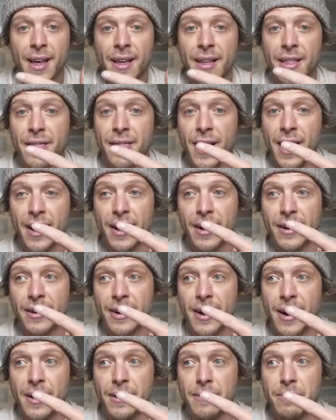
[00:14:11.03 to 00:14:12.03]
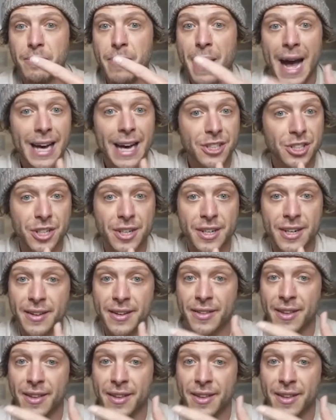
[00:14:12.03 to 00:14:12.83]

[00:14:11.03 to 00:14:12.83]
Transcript: their um, passion and,